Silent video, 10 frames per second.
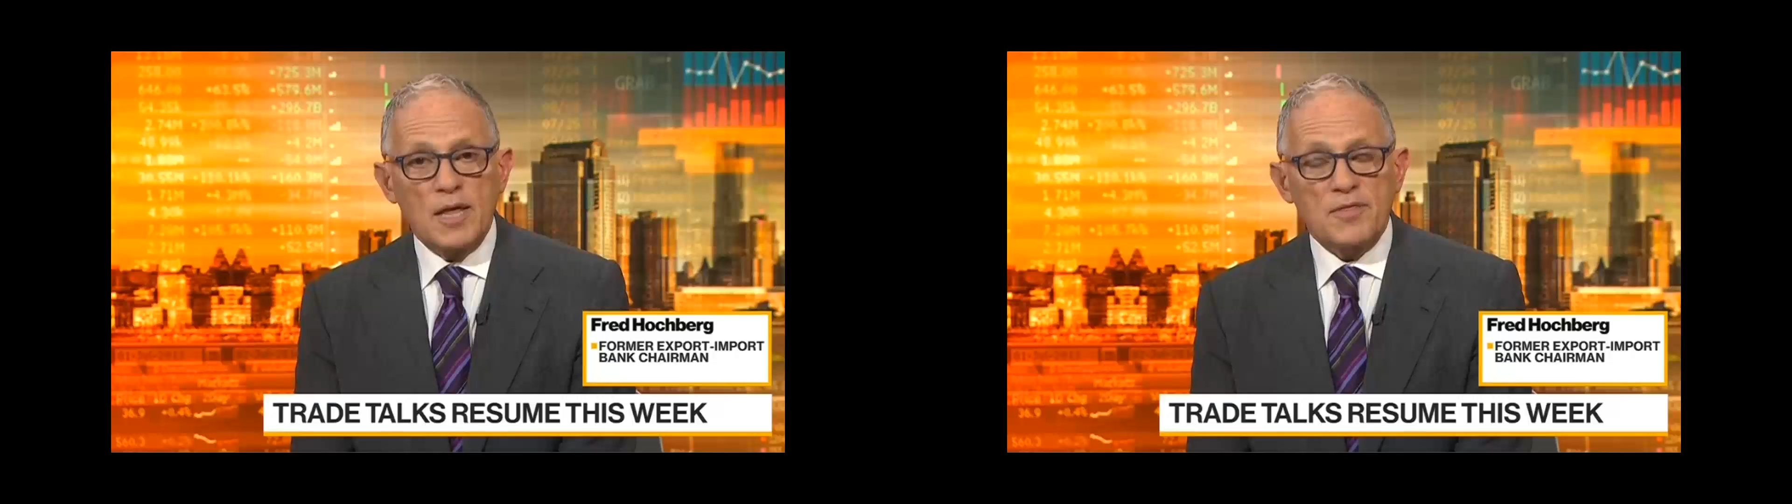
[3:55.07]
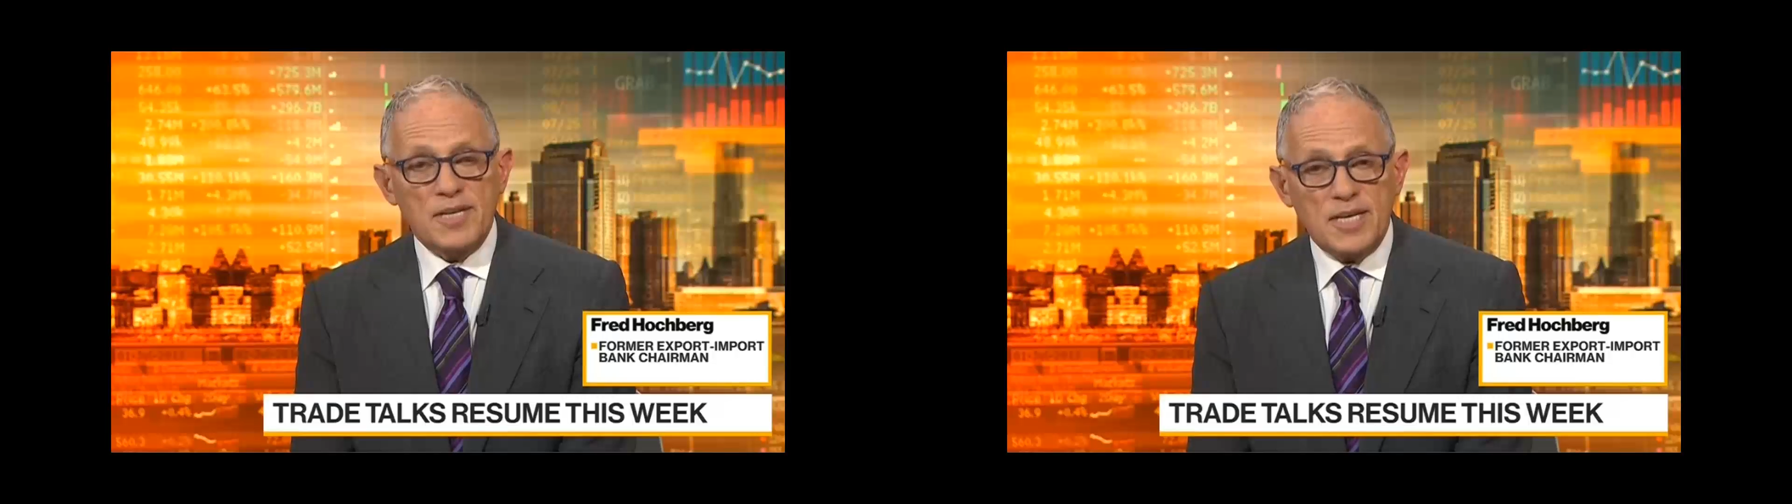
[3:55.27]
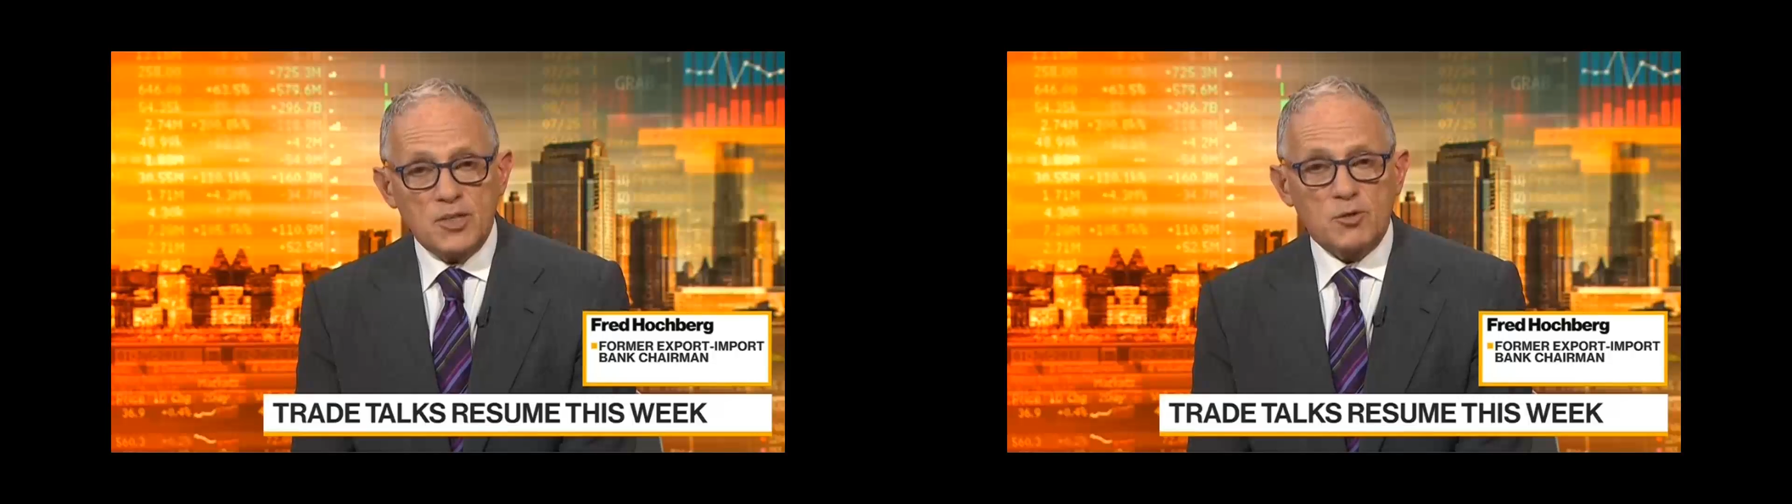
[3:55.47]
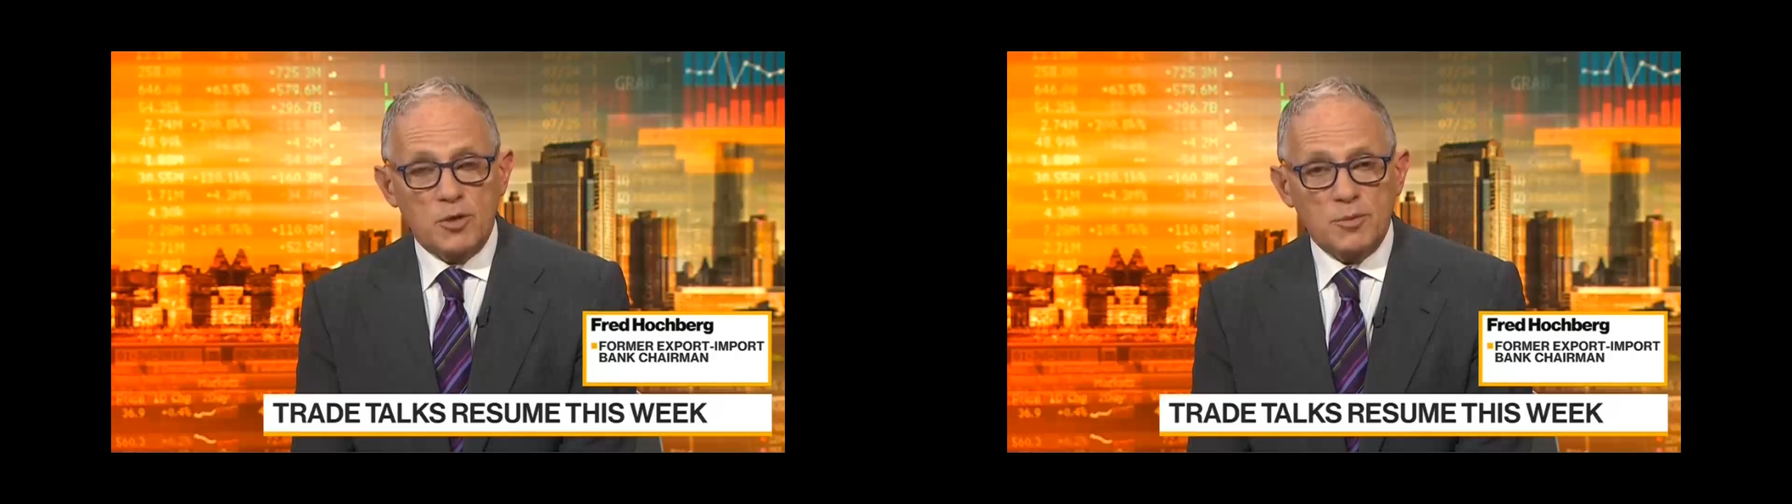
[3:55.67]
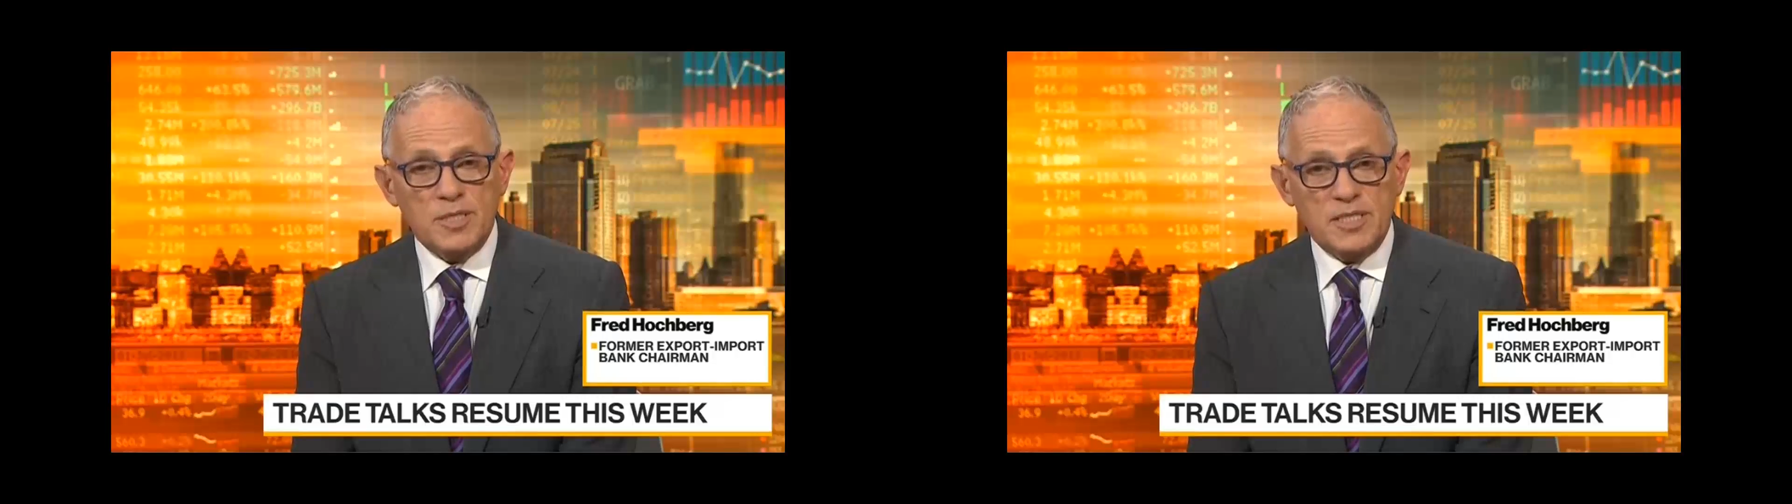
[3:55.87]
the next
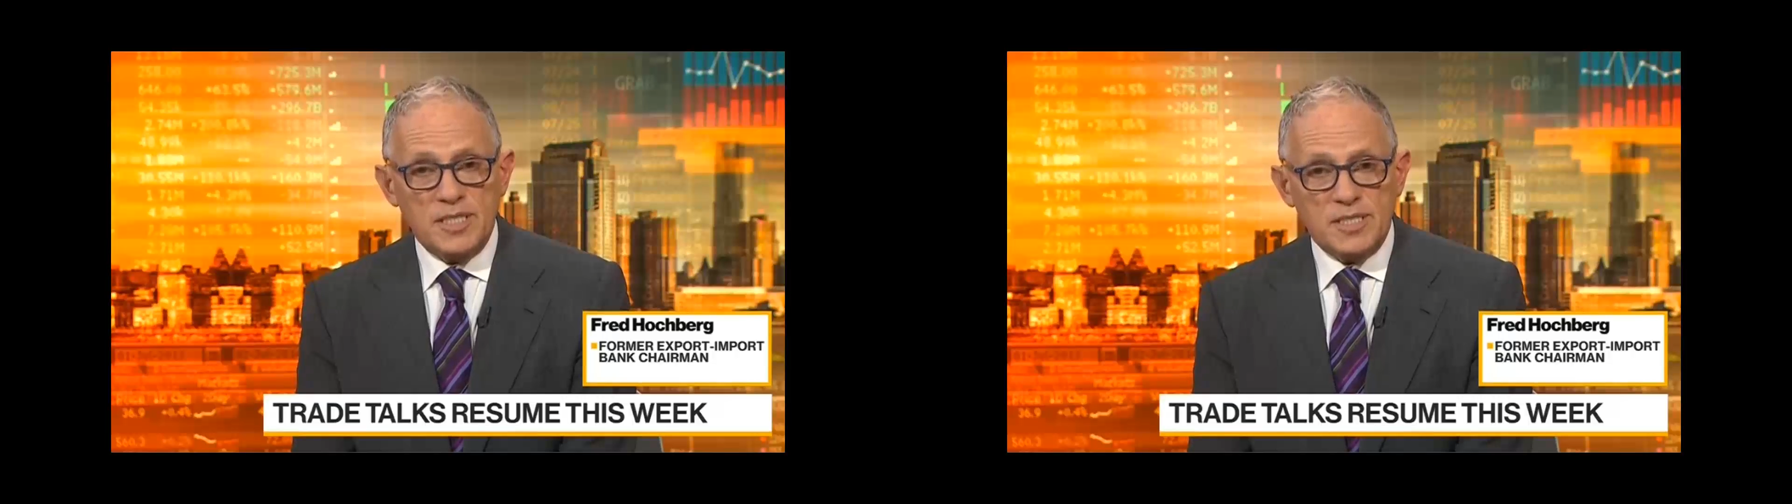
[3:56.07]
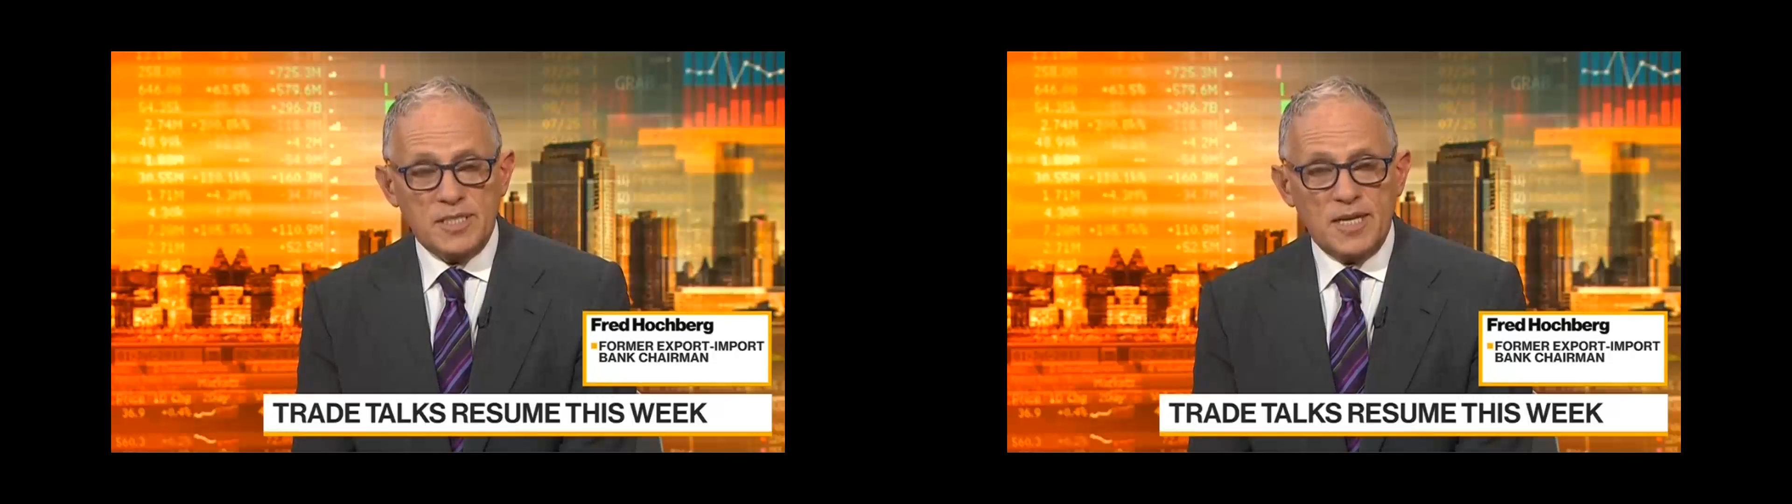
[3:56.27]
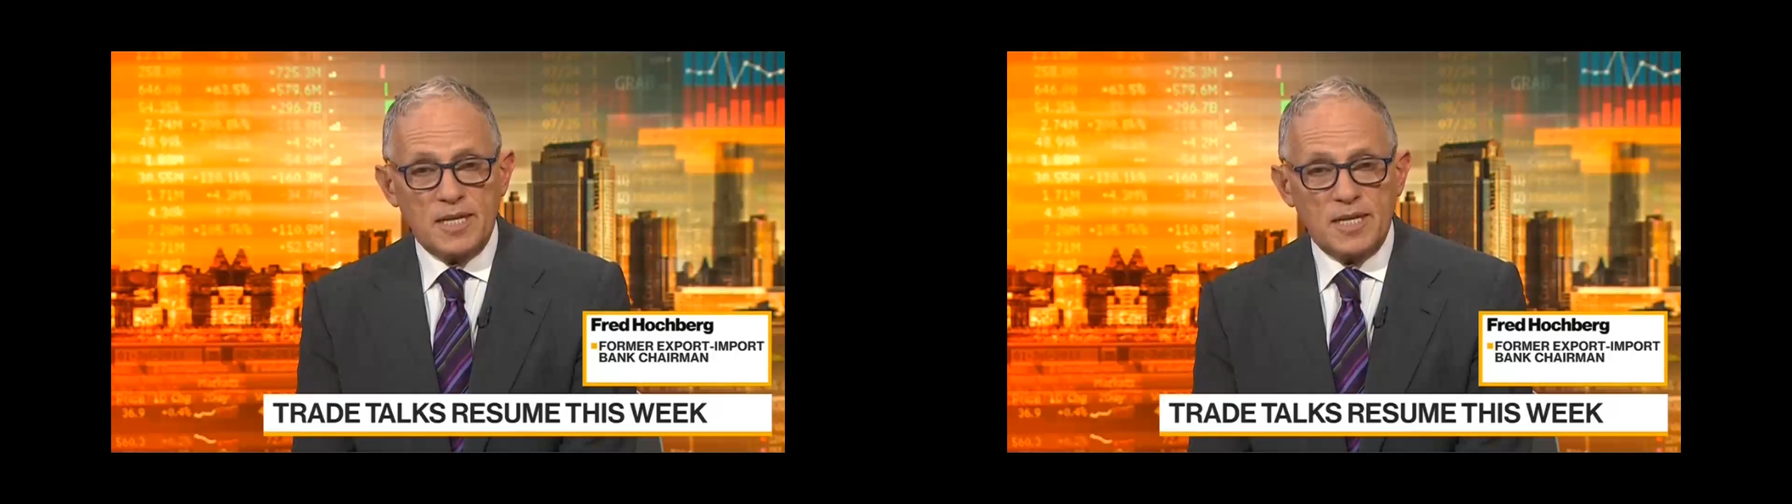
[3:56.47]
growing season.